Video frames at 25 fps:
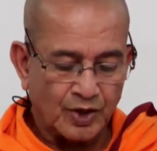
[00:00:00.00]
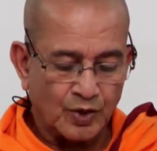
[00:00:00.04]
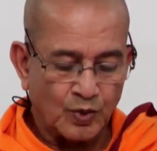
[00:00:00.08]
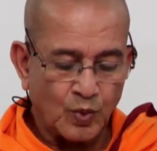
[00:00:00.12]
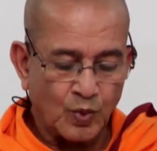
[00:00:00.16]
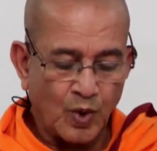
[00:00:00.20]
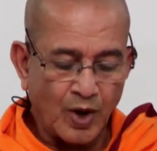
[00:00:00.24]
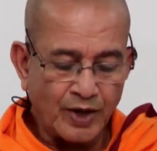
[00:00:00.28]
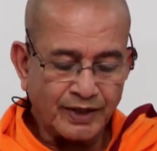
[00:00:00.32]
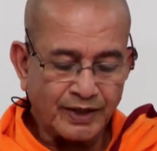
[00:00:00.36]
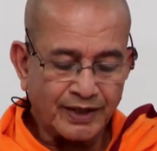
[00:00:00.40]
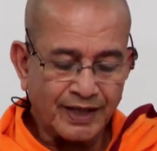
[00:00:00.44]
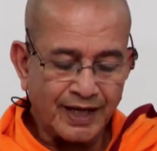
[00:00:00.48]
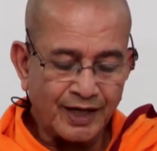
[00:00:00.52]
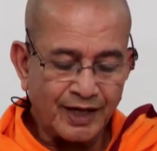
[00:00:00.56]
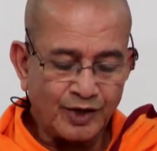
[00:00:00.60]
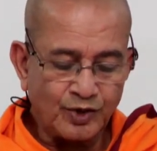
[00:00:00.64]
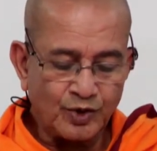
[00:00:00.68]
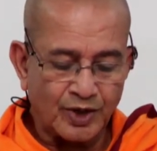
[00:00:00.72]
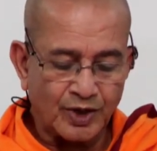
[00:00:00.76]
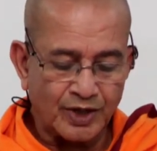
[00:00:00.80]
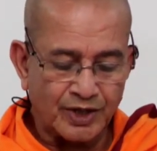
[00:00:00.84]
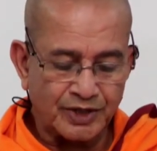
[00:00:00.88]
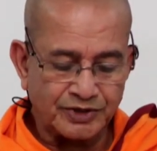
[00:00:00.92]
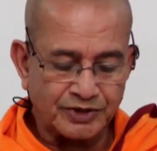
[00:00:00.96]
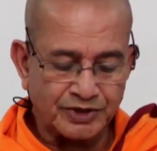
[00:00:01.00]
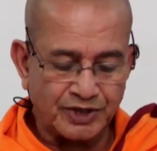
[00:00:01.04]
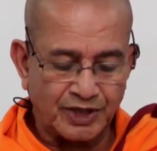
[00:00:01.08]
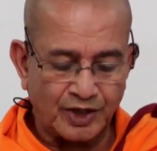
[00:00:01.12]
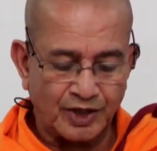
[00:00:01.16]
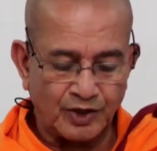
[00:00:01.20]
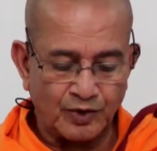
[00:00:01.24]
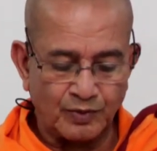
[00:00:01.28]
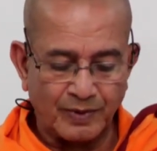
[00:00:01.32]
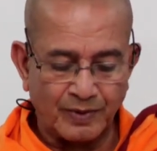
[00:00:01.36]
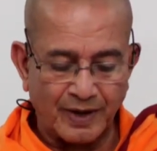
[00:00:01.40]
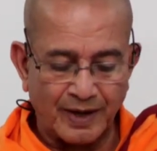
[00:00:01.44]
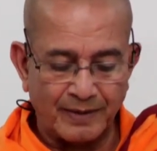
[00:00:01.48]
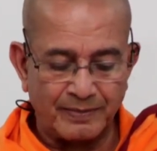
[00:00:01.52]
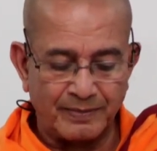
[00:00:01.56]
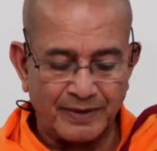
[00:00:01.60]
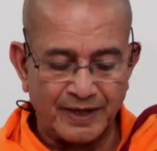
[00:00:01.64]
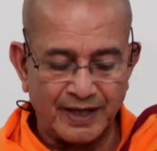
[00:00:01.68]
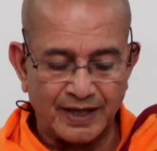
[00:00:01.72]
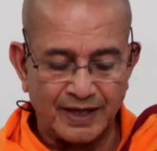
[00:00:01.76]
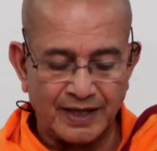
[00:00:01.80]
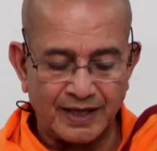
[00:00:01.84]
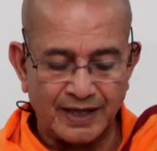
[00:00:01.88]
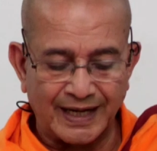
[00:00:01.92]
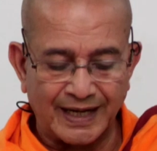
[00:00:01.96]
What can you achieve by
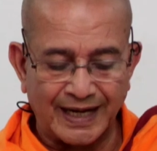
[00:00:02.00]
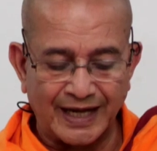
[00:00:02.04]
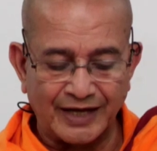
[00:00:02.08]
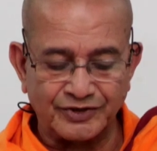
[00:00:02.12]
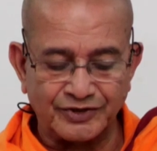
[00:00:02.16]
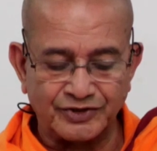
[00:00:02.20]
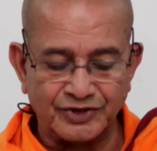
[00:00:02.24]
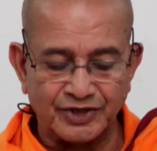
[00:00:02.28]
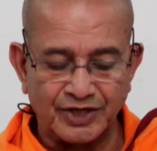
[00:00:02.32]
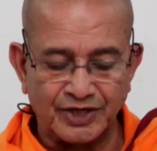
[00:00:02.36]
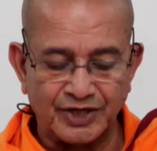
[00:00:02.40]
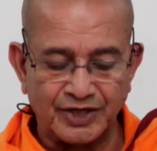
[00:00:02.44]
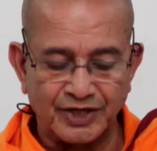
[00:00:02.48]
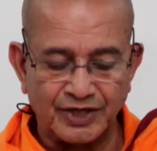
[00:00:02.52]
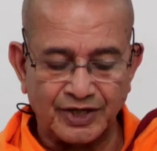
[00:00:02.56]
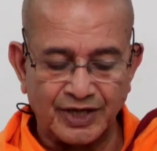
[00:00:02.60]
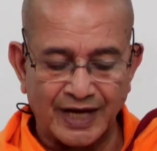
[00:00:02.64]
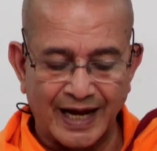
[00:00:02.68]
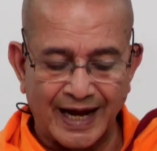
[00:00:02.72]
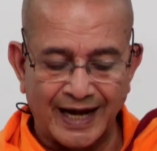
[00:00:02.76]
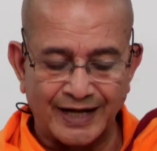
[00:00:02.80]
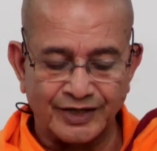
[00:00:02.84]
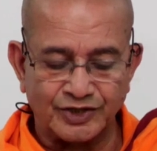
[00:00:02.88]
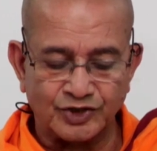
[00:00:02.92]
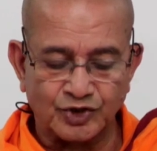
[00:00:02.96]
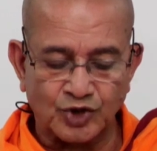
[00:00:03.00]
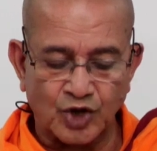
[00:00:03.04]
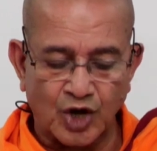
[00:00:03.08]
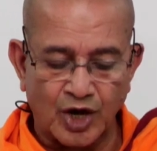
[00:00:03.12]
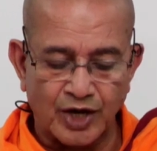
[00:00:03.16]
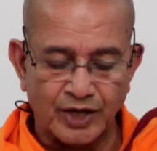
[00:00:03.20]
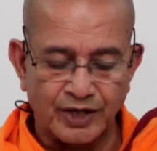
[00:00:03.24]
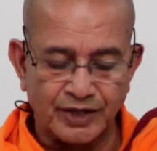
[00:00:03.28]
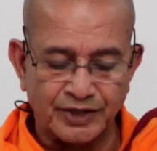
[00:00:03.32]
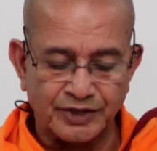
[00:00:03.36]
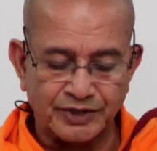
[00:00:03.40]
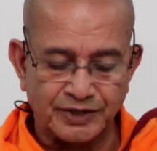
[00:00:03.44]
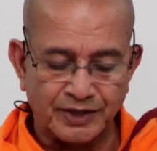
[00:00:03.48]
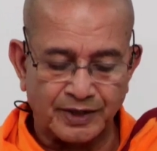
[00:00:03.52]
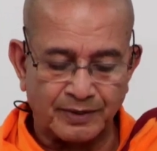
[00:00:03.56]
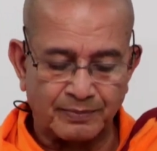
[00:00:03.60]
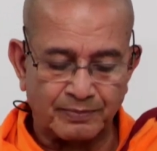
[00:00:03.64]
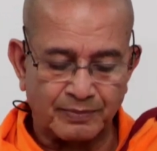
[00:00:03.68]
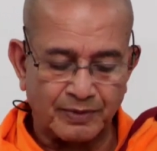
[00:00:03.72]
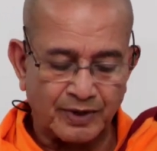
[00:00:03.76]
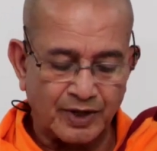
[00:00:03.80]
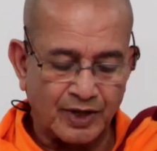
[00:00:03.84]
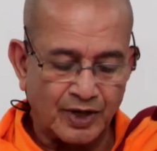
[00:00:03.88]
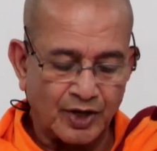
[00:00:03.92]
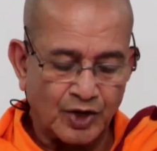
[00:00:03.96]
mere lecturing and
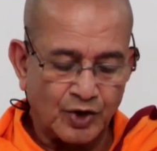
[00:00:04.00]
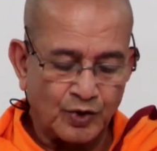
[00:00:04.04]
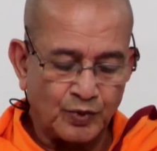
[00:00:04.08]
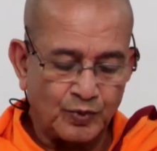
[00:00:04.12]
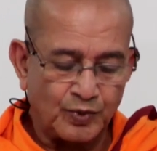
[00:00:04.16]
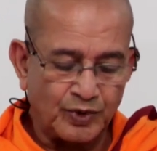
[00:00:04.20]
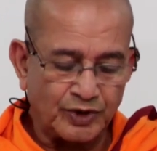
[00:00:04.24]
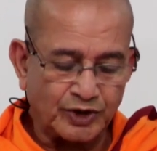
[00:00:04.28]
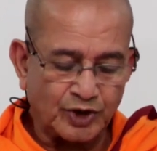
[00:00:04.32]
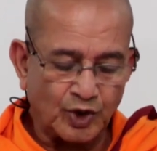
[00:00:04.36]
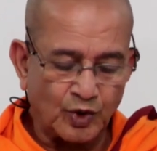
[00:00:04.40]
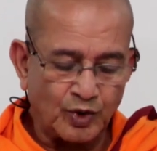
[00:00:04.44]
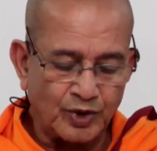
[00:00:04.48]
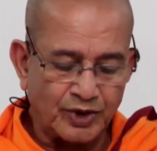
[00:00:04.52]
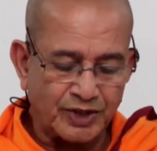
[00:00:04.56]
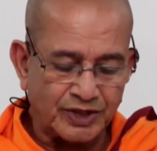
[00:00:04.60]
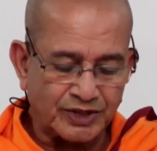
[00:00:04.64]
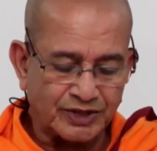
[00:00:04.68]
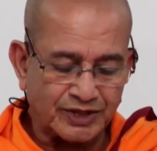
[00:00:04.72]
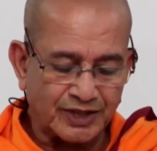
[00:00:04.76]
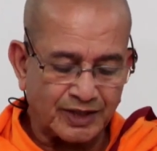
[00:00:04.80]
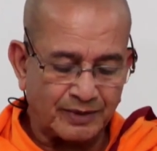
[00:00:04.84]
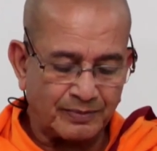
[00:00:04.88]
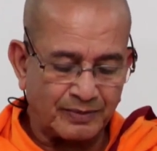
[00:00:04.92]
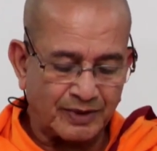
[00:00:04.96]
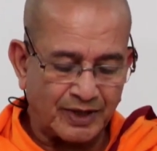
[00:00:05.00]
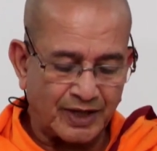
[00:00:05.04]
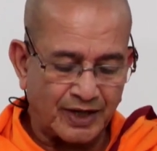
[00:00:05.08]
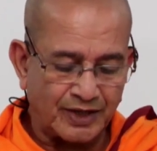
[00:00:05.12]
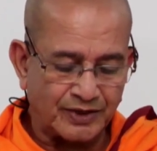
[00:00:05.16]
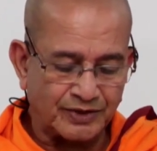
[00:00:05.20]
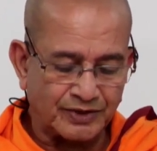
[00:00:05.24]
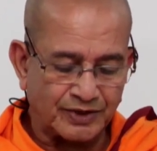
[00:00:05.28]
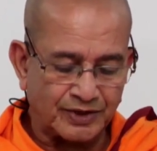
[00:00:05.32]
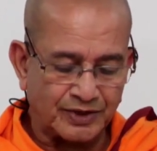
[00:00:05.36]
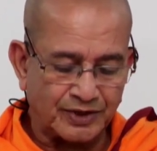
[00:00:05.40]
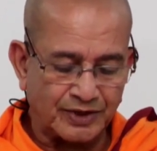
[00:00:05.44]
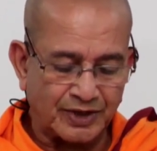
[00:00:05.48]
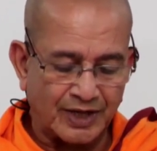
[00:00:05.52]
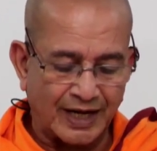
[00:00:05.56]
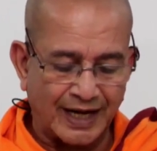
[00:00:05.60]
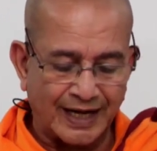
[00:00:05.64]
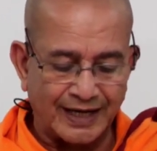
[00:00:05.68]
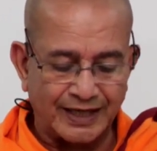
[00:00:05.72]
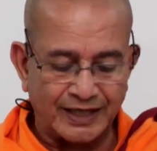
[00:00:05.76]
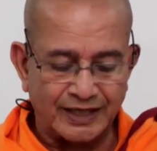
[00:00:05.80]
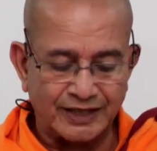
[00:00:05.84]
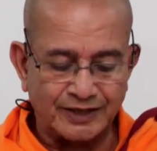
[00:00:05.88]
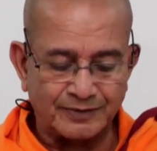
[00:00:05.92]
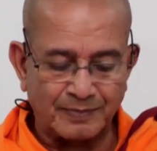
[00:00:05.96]
scholarship without discrimination and
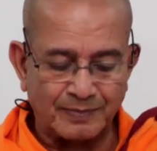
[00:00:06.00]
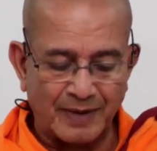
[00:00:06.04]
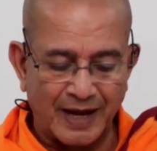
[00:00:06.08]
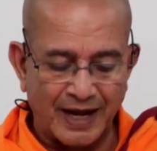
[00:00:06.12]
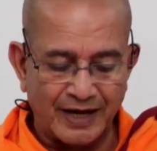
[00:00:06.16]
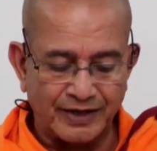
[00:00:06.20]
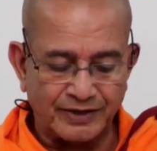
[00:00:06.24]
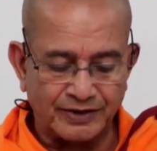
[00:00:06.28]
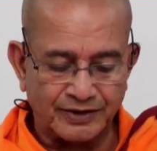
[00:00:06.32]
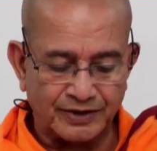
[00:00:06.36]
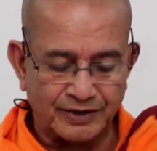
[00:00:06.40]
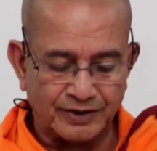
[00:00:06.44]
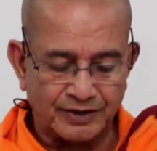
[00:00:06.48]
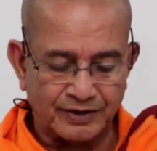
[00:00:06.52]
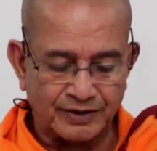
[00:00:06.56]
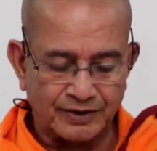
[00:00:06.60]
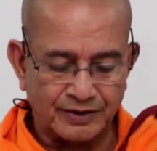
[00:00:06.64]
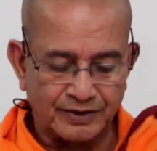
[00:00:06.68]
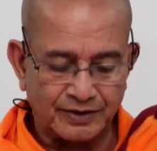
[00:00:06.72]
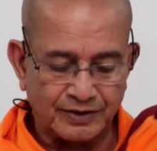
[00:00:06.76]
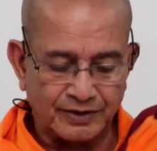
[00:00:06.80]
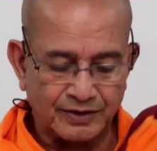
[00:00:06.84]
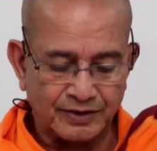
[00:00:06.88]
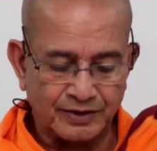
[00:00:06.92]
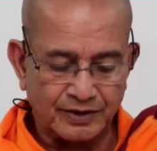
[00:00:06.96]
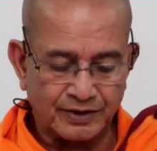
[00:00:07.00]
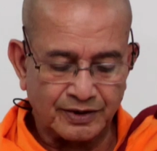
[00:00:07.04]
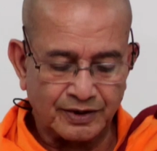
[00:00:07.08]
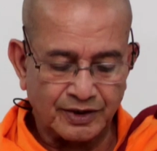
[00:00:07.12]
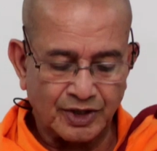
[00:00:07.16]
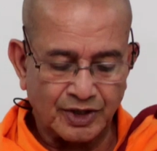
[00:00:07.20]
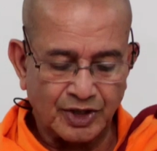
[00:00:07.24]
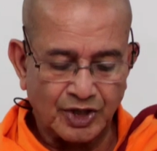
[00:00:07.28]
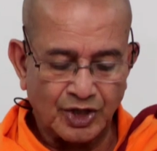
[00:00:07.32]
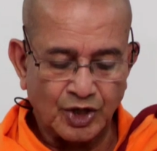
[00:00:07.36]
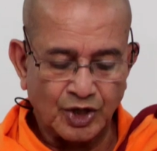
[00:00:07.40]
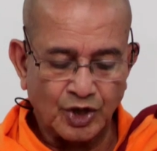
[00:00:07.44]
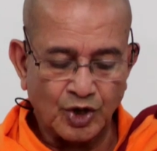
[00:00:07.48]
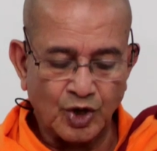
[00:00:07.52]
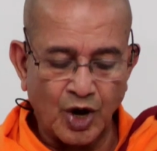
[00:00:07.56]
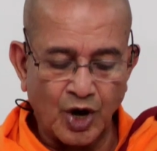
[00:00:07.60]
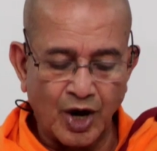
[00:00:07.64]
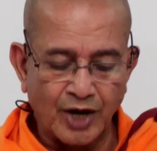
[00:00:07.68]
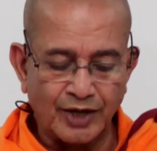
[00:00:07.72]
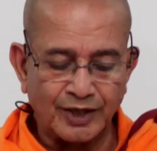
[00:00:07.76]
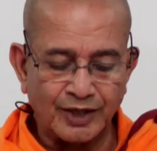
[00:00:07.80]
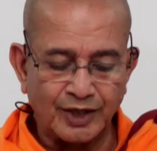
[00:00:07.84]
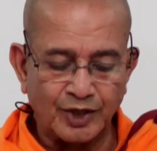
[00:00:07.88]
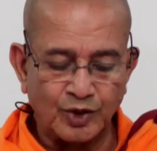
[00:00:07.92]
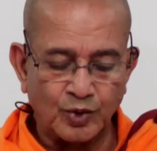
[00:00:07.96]
dispassion?
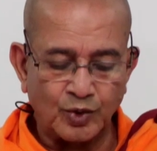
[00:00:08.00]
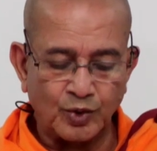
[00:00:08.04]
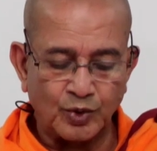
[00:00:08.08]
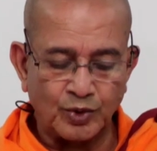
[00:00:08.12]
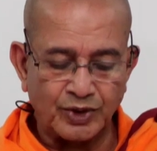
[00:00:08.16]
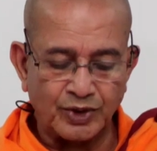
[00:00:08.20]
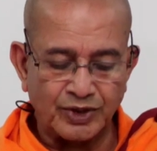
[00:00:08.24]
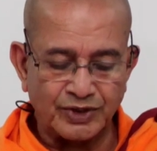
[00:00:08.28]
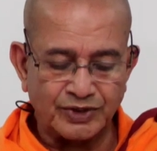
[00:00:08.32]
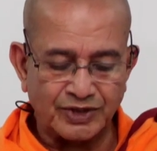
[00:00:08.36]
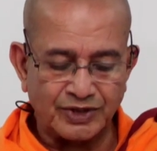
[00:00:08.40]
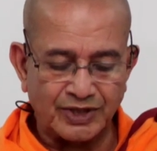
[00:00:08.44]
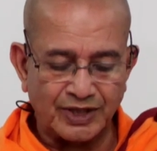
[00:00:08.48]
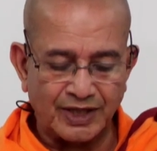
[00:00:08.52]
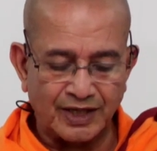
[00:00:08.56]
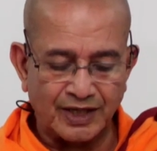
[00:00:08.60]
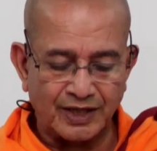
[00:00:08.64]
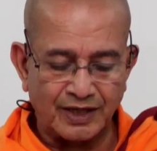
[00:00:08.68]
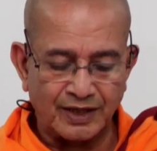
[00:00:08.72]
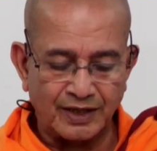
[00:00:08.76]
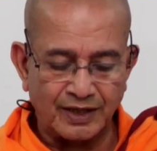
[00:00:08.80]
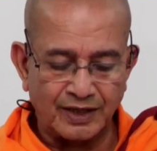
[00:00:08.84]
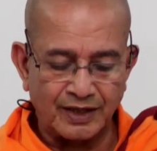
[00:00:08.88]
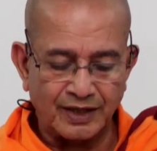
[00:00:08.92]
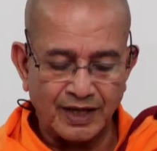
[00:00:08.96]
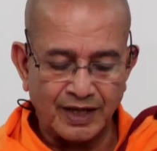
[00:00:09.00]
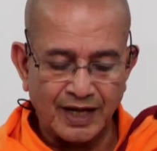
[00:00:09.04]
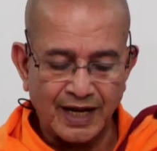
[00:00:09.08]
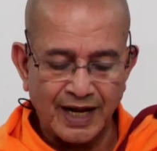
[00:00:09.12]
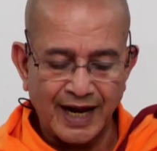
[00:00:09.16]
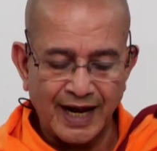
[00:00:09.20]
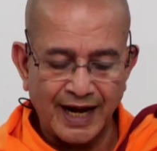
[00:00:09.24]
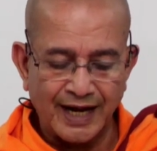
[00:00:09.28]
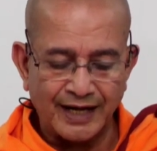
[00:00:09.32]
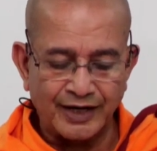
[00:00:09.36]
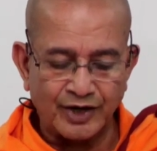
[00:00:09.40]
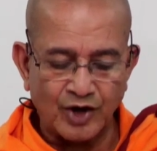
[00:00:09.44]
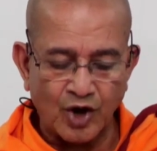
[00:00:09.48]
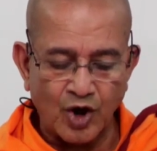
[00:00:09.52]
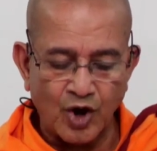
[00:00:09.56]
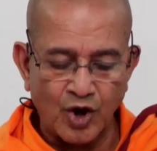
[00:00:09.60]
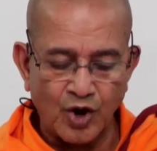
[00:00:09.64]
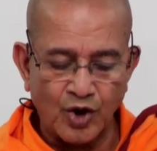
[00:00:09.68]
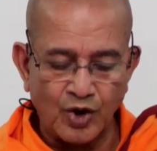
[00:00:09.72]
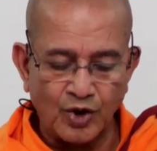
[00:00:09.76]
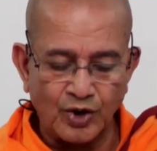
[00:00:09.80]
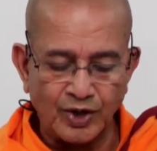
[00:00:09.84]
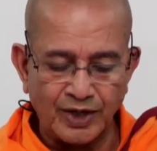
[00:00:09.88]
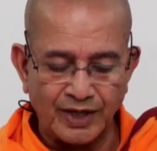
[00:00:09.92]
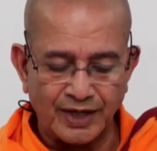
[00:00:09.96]
God alone is real and
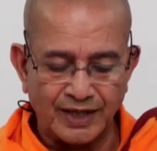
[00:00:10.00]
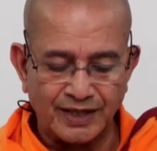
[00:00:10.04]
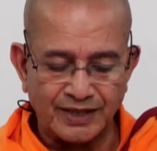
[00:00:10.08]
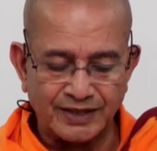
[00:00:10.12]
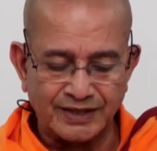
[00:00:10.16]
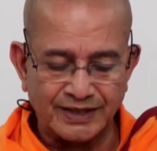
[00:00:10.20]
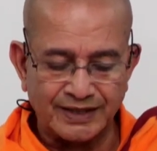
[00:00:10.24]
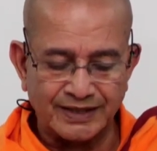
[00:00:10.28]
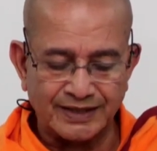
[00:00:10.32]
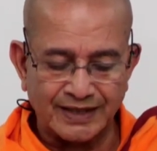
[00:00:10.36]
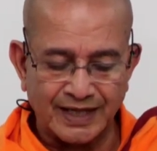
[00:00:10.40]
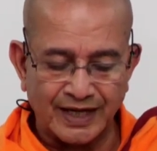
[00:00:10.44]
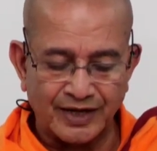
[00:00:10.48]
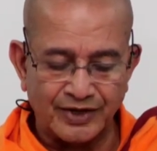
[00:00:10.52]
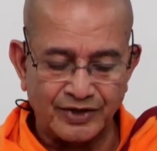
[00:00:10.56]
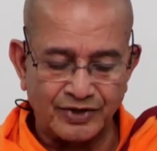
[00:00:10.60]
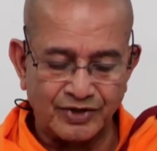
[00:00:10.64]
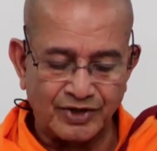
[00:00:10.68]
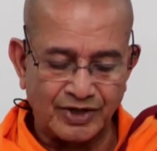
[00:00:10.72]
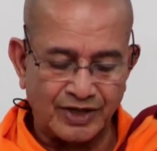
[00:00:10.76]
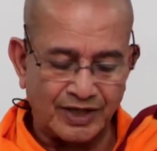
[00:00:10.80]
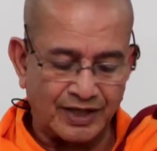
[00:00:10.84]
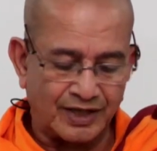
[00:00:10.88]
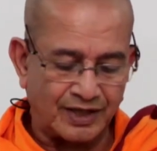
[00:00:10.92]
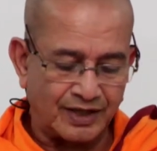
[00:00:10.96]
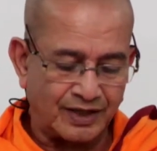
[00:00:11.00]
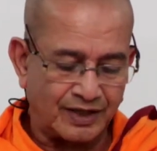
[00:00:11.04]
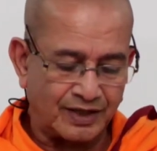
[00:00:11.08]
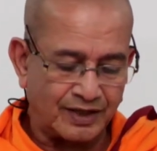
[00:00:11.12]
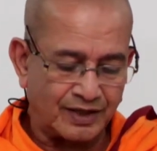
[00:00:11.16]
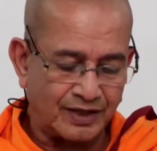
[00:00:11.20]
all else is unreal.